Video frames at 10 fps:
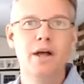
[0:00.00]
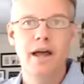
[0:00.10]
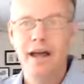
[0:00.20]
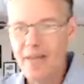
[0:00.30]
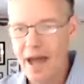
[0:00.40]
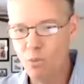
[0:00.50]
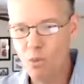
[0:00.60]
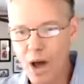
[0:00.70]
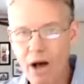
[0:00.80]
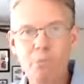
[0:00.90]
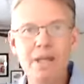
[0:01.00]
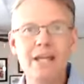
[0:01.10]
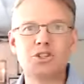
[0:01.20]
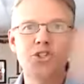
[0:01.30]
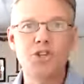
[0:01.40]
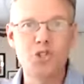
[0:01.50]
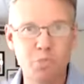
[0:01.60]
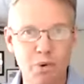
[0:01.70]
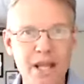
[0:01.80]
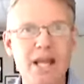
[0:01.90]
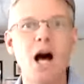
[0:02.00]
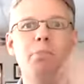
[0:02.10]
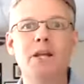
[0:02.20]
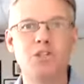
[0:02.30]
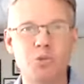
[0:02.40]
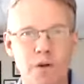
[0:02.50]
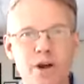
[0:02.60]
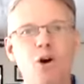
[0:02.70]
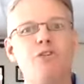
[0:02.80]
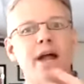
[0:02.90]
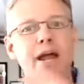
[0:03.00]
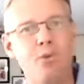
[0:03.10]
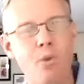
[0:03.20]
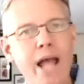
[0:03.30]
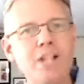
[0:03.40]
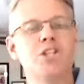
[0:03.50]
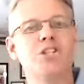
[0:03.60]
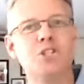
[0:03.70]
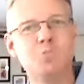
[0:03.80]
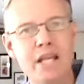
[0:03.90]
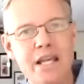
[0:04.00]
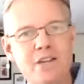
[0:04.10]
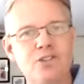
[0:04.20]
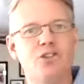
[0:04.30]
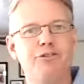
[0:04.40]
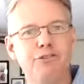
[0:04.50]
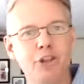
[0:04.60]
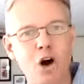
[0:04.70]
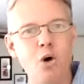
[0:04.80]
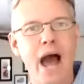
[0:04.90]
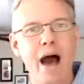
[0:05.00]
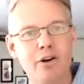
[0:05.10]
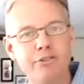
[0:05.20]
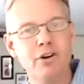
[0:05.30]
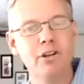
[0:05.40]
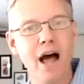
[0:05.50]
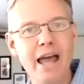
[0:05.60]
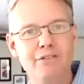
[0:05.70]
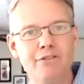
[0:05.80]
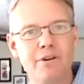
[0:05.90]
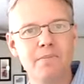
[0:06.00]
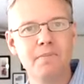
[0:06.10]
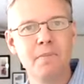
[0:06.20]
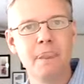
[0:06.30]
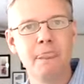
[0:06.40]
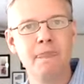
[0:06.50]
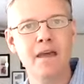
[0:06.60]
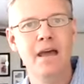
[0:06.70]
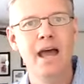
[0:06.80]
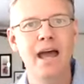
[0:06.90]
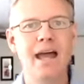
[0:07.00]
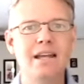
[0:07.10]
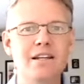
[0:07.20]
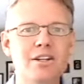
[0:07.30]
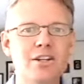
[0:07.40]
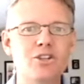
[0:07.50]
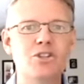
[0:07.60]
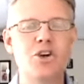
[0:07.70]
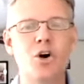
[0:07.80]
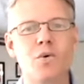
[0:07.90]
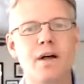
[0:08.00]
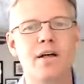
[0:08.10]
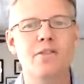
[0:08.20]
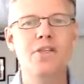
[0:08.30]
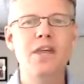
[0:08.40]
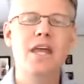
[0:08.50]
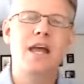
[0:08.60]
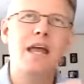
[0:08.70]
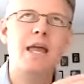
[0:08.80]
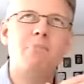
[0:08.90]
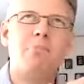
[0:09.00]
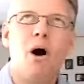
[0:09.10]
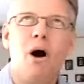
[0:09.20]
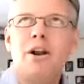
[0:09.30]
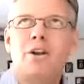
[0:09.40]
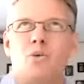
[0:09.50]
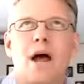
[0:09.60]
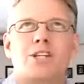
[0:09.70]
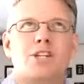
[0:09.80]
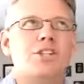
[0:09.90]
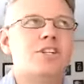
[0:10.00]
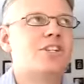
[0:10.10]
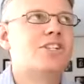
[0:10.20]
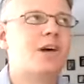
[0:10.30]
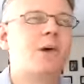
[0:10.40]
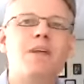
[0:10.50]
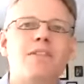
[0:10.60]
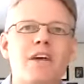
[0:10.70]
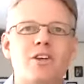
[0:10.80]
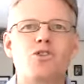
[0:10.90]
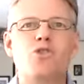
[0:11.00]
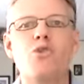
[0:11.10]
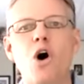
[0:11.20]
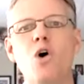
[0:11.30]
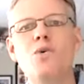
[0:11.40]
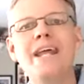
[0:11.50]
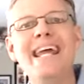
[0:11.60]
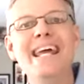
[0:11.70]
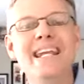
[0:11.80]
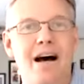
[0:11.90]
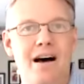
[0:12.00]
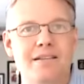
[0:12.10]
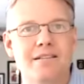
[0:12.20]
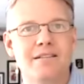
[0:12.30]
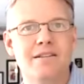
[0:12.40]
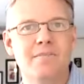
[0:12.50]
and that well begins to spring up and spread over, and righteousness begins to flow out of your life. And so the imparted righteousness is something that is grown in us.